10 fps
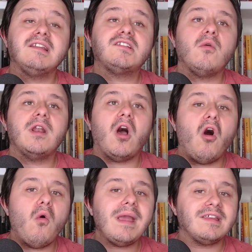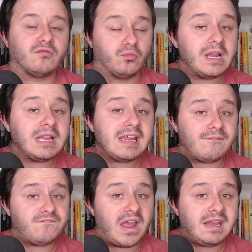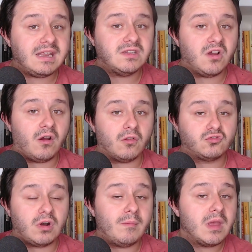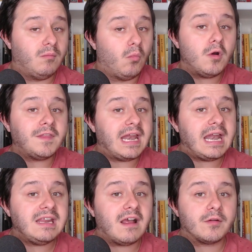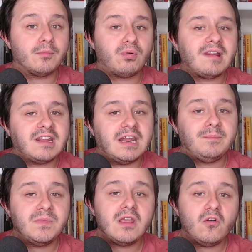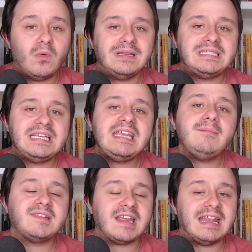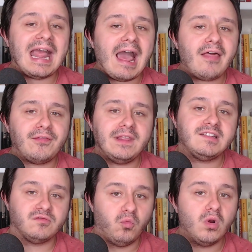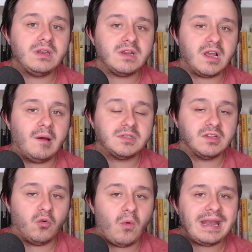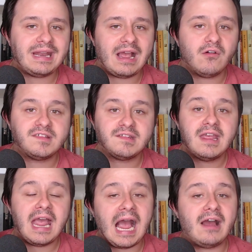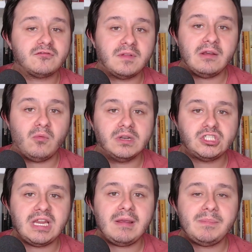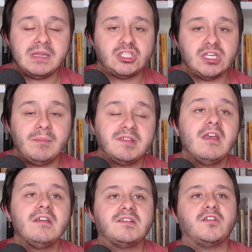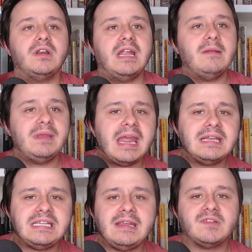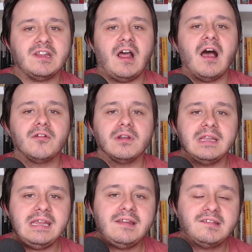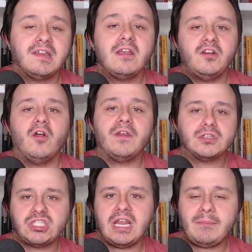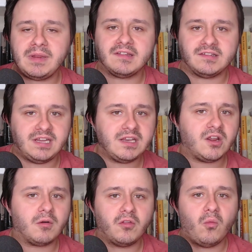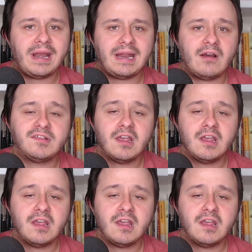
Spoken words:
so it always really offended Donald Trump more than any other president when teams and athletes wouldn't come to the White House after they won championships. Certain NBA teams and other leagues, you know, their champions didn't go to the White House